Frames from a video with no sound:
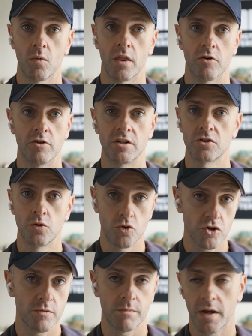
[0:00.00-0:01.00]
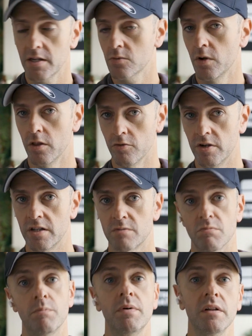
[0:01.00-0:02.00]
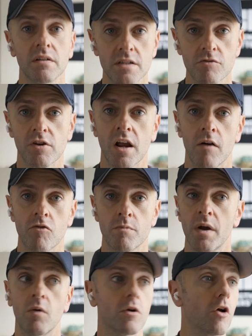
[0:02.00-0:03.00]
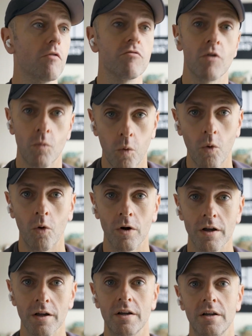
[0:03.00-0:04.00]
Whether it's nutrition based, whether it's mobility recovery, but going for a walk,